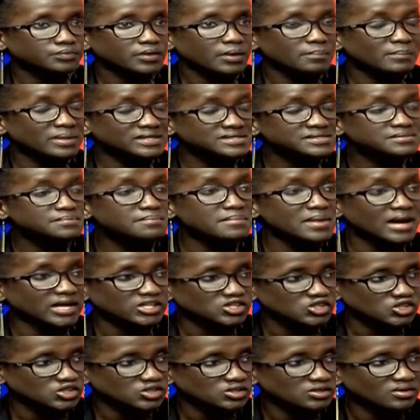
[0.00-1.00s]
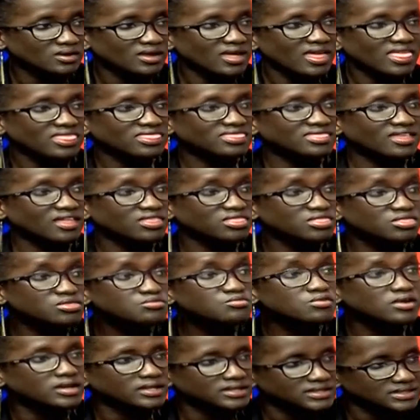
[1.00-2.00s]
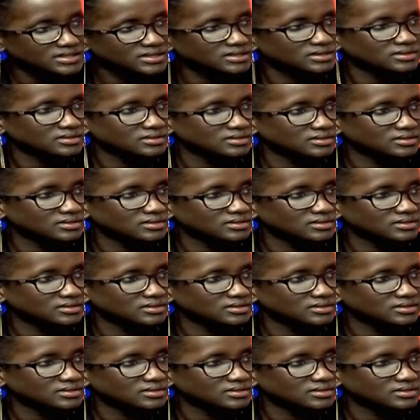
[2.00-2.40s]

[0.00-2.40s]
must match the threat